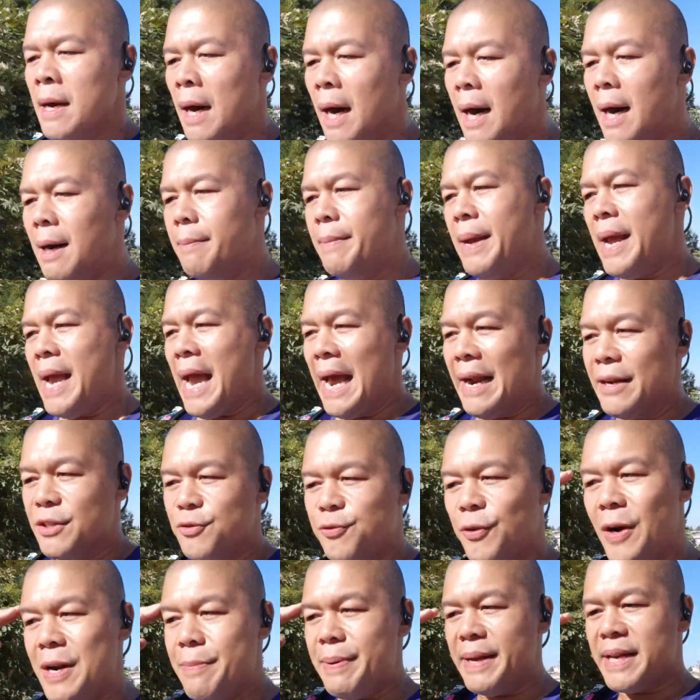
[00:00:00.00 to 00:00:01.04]
And it's
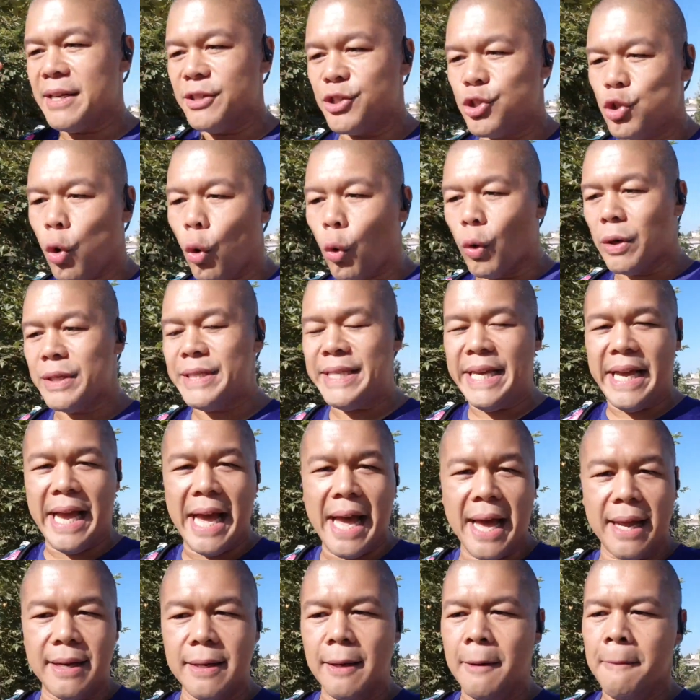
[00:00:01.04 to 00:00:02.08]
funny because towards the
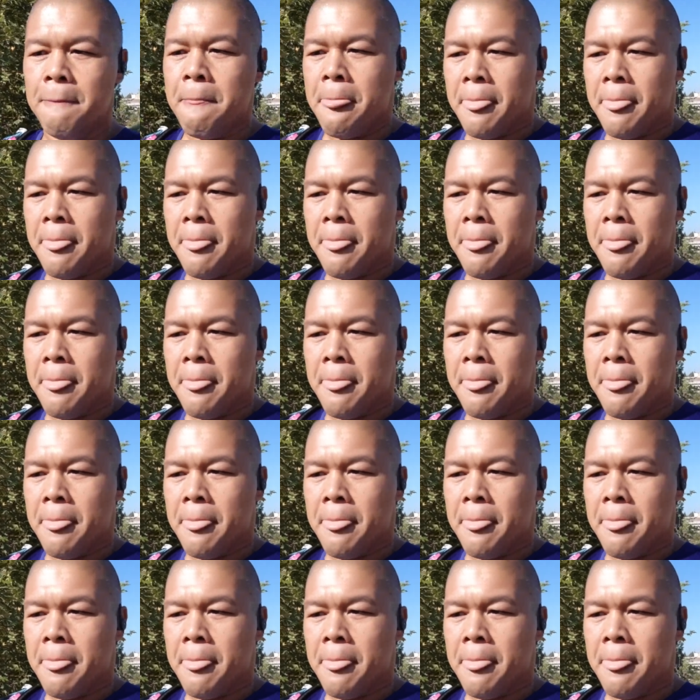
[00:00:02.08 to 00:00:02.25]
end,